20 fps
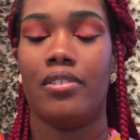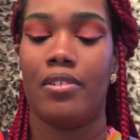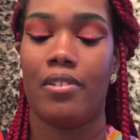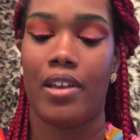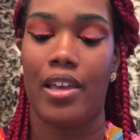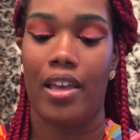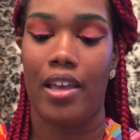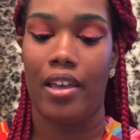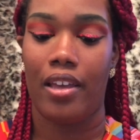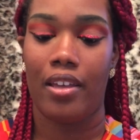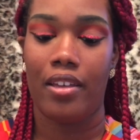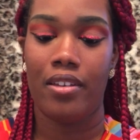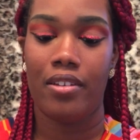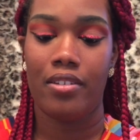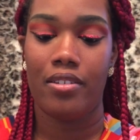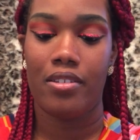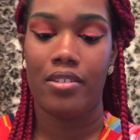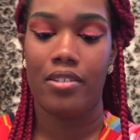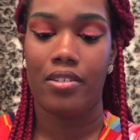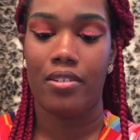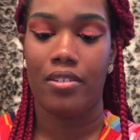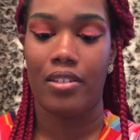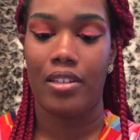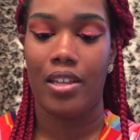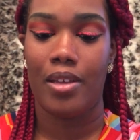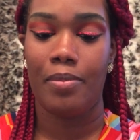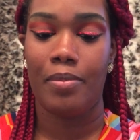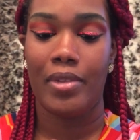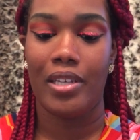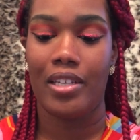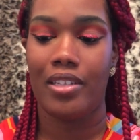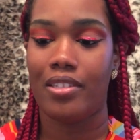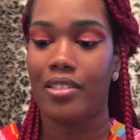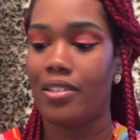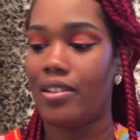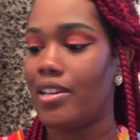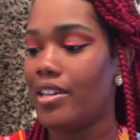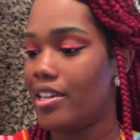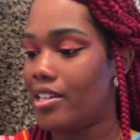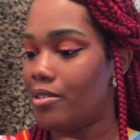Okay, so let me,
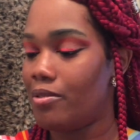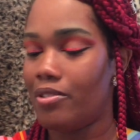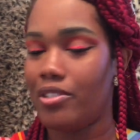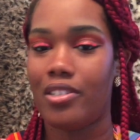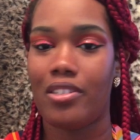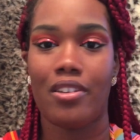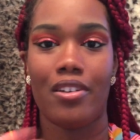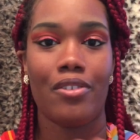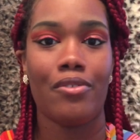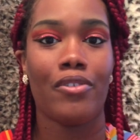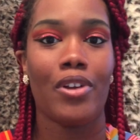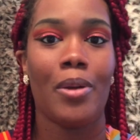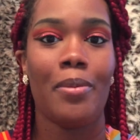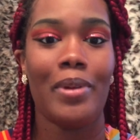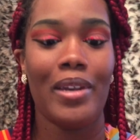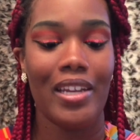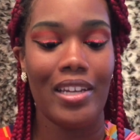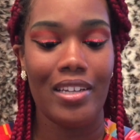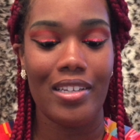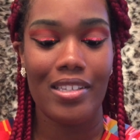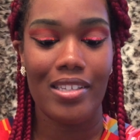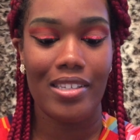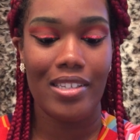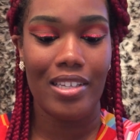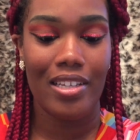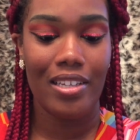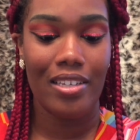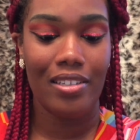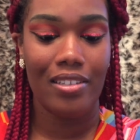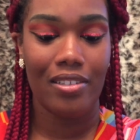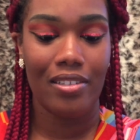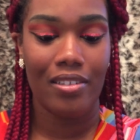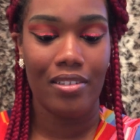so I guess we're just gonna rub it in and see.